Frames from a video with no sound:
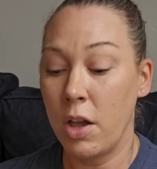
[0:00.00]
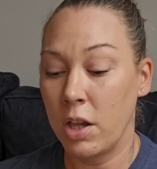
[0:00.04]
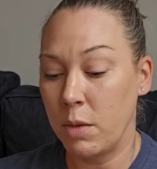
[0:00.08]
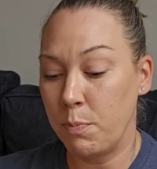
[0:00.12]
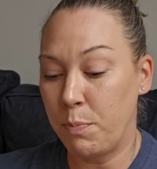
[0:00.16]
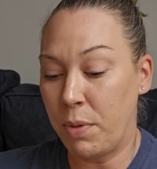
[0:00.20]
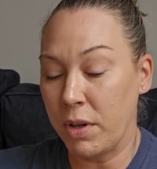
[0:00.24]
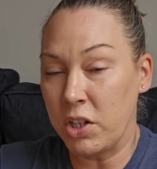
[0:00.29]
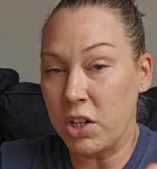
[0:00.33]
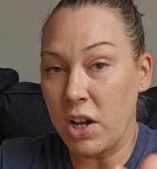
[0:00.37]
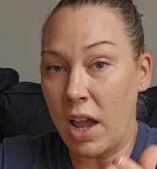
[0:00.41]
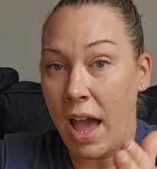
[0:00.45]

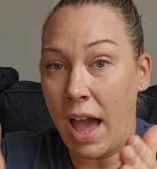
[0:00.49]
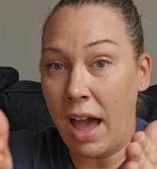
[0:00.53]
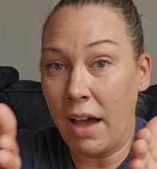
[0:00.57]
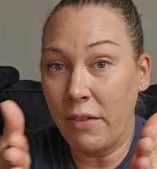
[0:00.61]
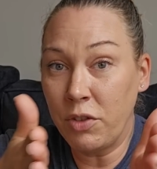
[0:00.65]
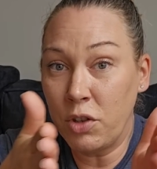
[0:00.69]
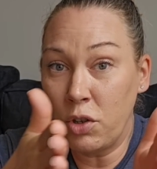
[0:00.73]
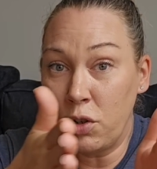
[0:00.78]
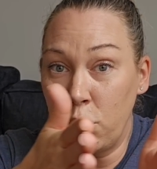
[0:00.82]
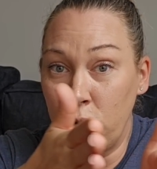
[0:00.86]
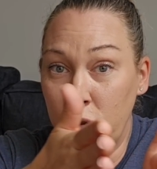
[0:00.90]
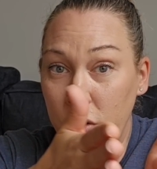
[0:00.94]
But you
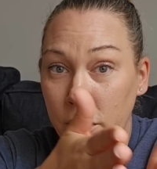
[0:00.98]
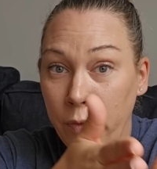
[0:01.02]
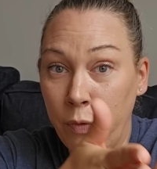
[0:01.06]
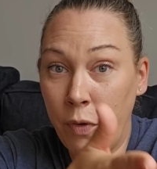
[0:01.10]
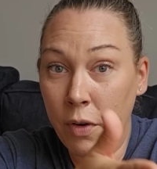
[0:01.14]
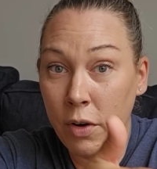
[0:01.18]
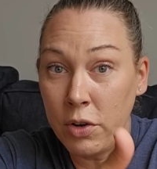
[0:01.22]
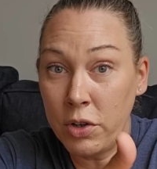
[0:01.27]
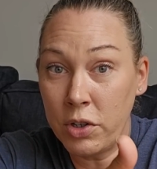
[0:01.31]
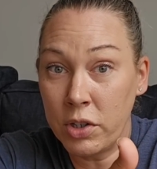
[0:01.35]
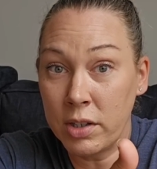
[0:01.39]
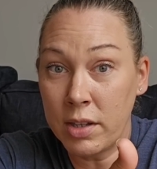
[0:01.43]
have to do the
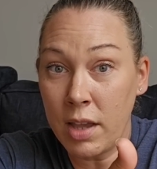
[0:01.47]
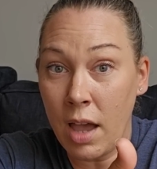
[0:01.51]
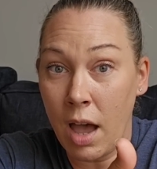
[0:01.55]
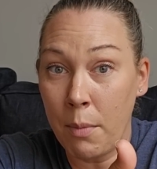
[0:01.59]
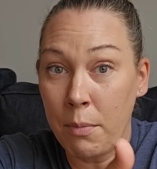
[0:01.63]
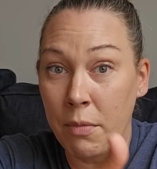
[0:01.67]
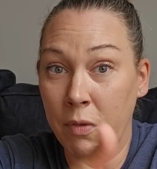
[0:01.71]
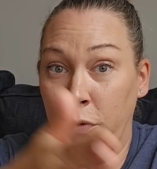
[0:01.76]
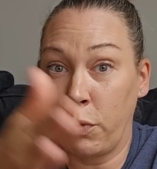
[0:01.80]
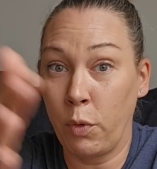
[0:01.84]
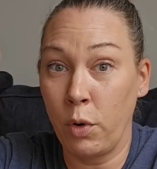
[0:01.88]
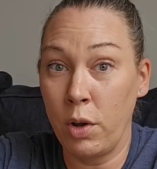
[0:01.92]
first
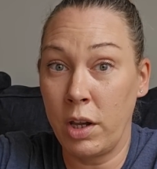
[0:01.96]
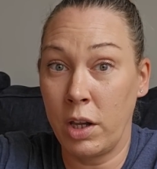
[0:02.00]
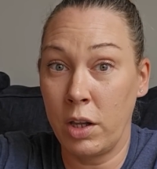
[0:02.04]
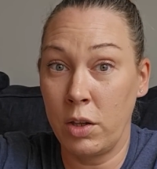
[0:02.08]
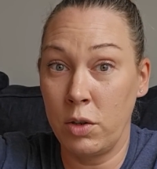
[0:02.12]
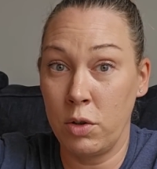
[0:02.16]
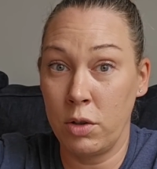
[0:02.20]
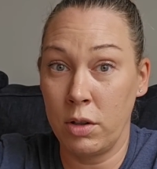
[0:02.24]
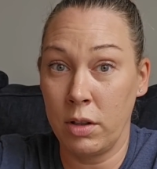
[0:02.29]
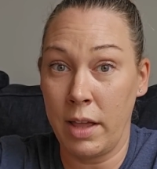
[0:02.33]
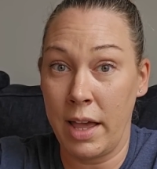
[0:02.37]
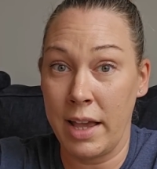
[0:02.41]
step before you can
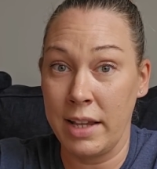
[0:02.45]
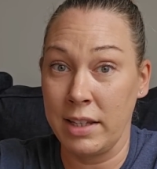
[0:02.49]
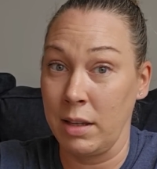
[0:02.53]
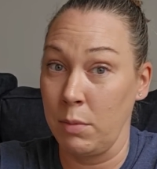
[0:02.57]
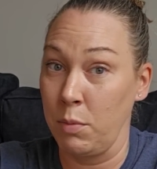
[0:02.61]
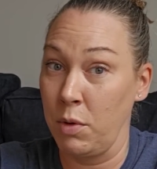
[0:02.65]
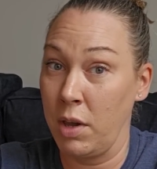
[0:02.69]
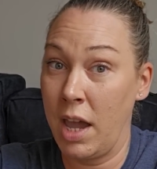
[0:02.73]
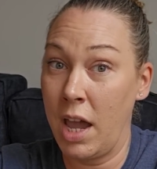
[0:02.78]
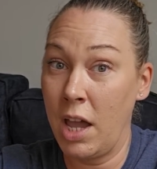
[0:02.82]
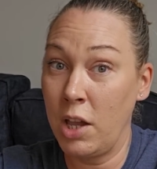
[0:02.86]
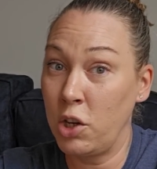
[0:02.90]
do the last
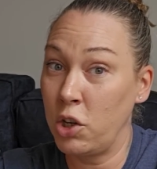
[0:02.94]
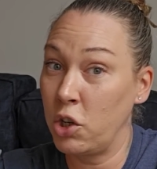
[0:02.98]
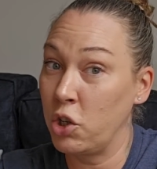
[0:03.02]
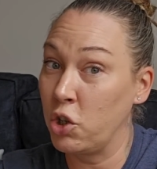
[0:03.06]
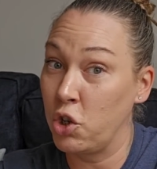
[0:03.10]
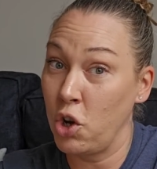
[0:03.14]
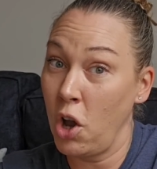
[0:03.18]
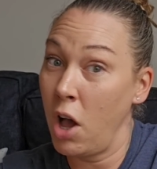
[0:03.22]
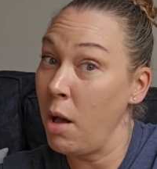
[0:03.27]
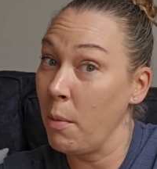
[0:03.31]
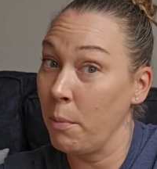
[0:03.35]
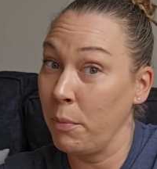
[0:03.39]
step. You can't just
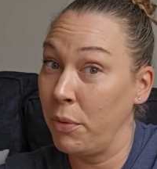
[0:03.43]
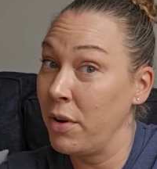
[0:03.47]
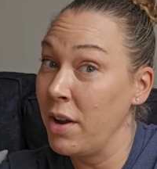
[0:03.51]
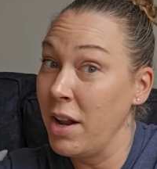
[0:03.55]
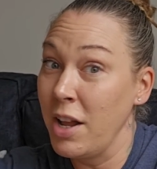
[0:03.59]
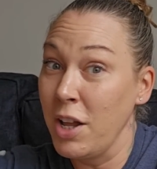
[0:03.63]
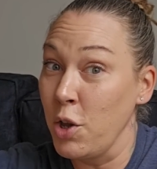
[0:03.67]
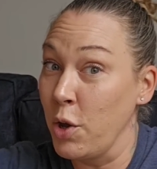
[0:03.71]
jump.